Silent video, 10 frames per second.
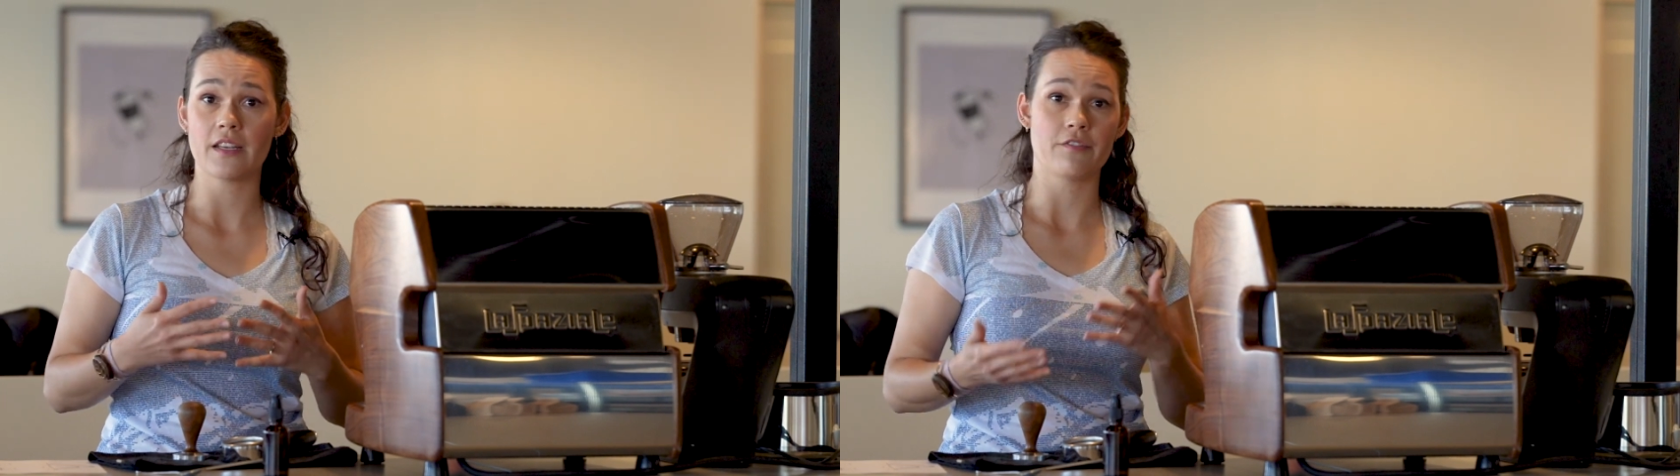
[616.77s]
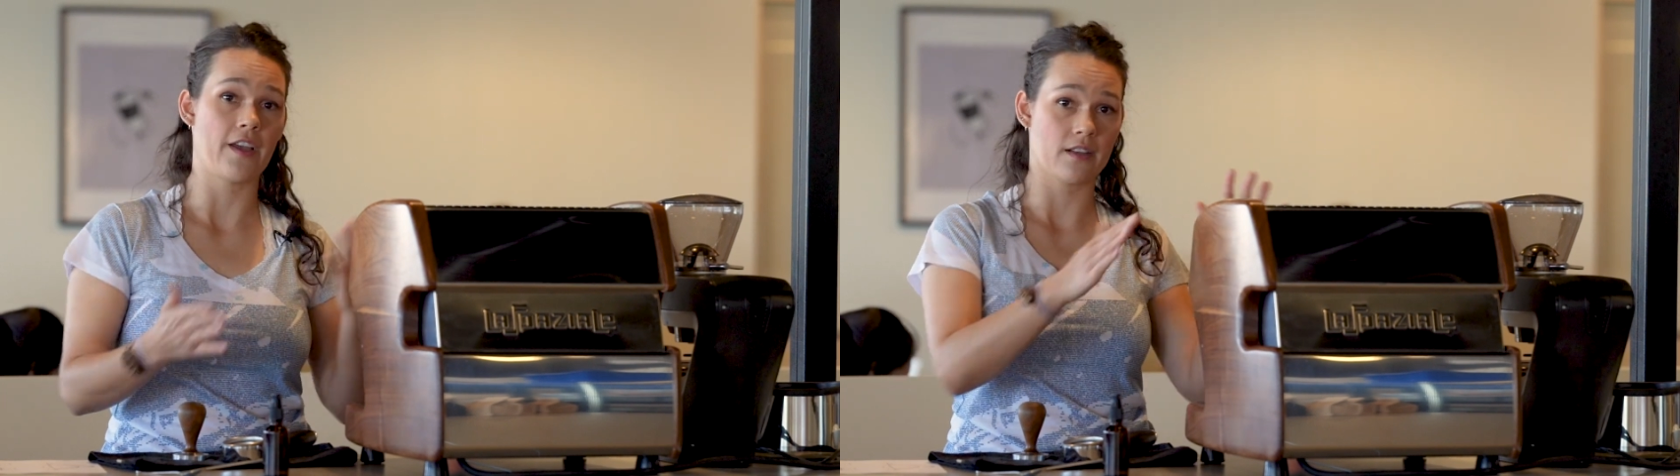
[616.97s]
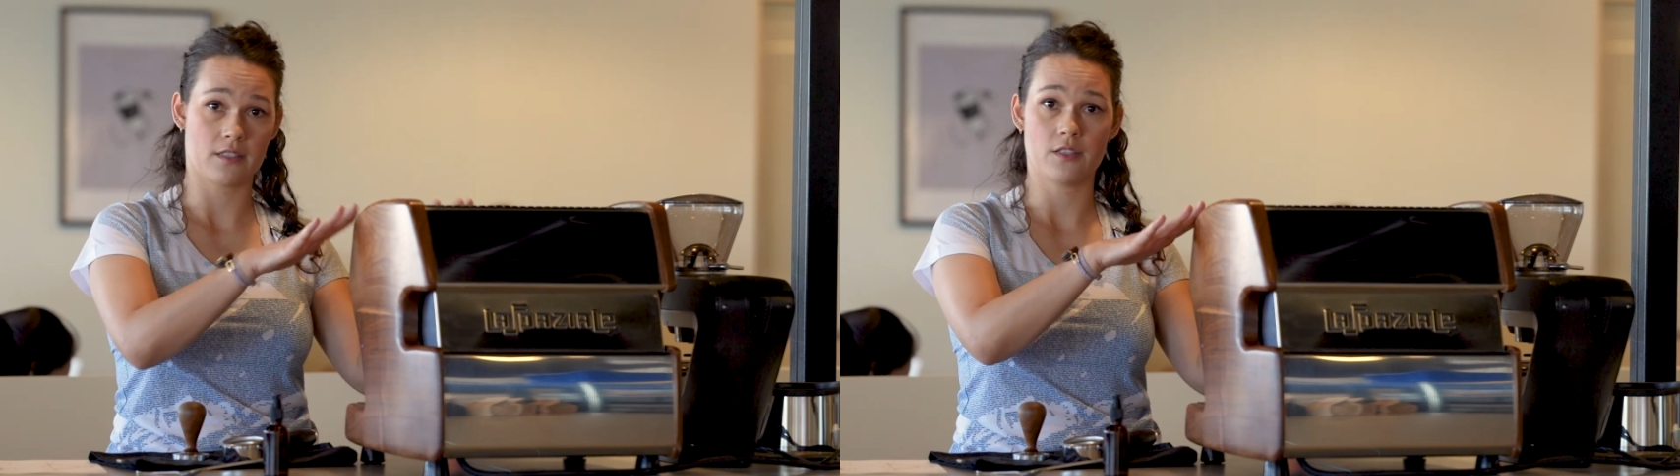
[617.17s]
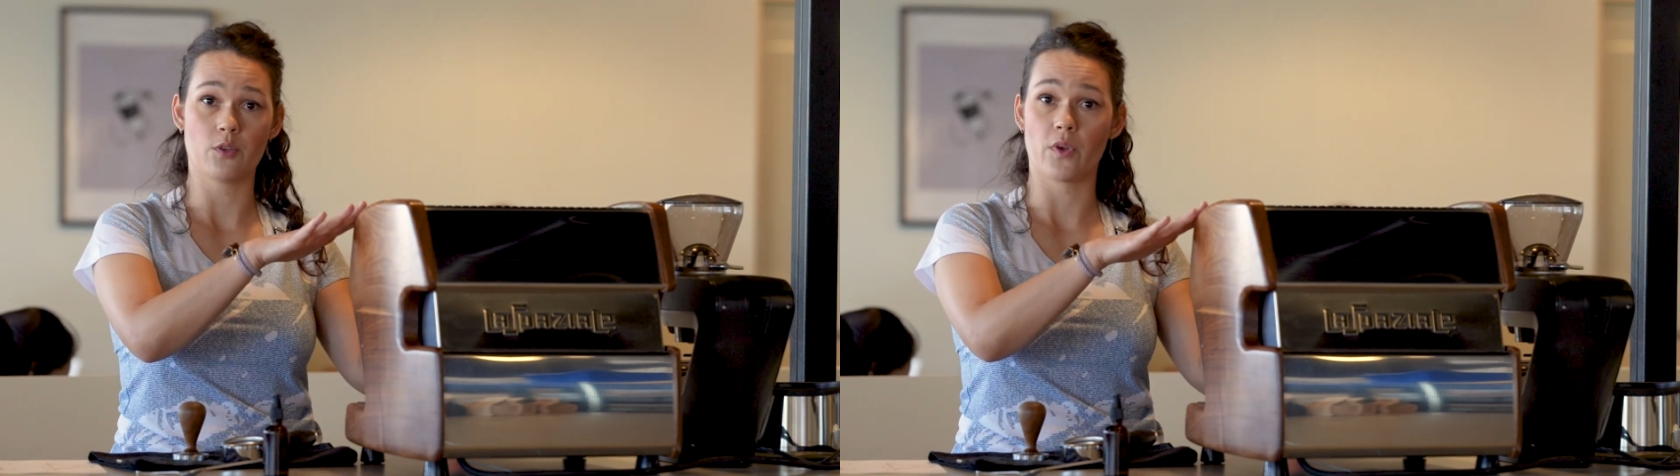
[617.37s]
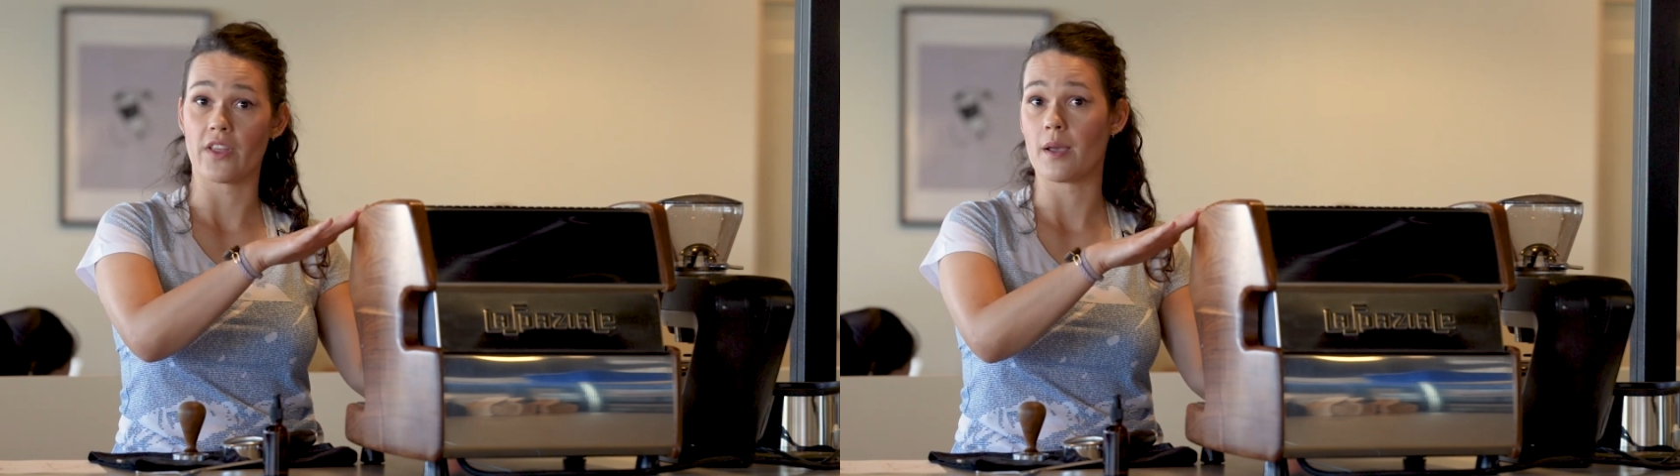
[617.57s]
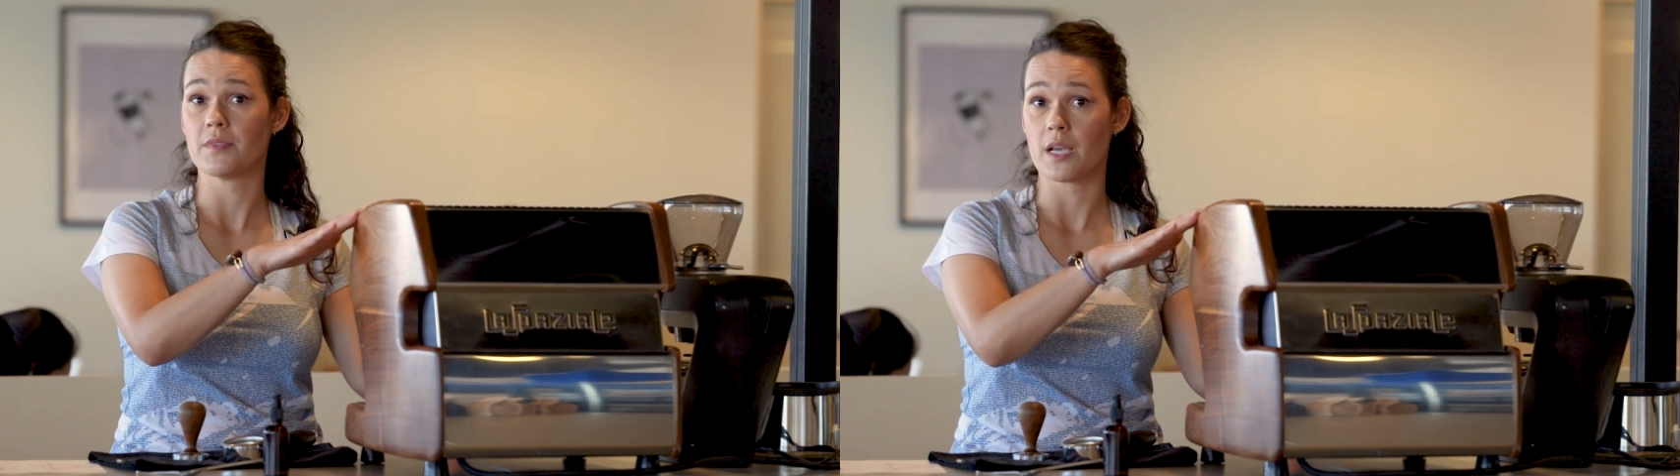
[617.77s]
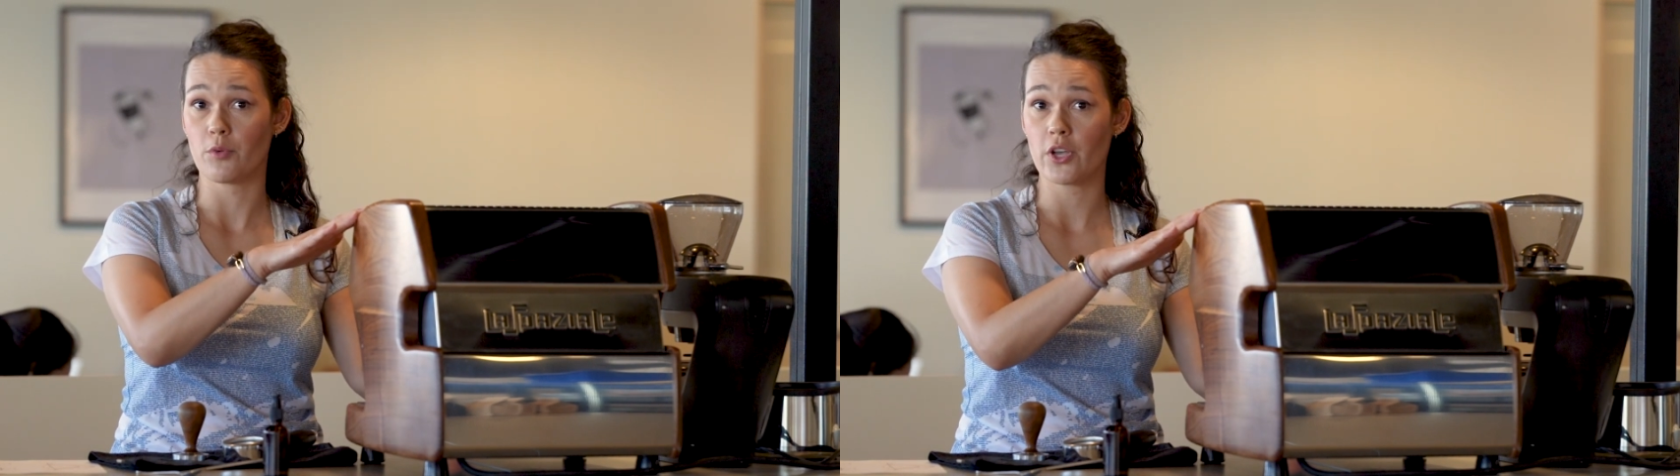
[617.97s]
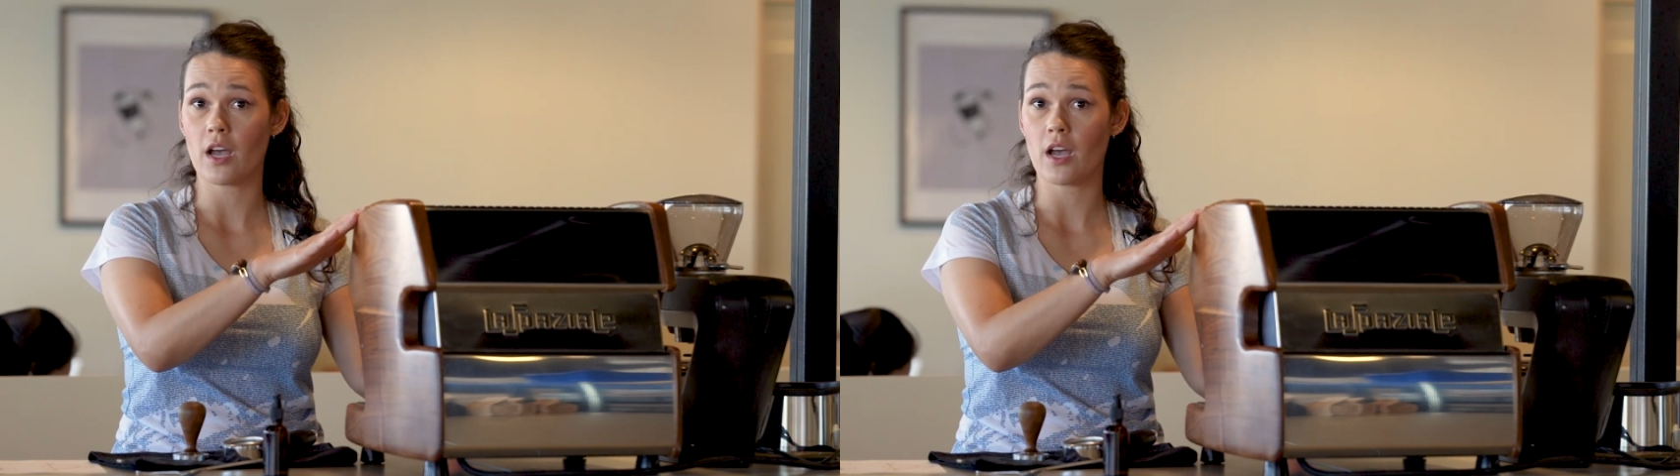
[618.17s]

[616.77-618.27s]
and in fact, the one that I'm demoing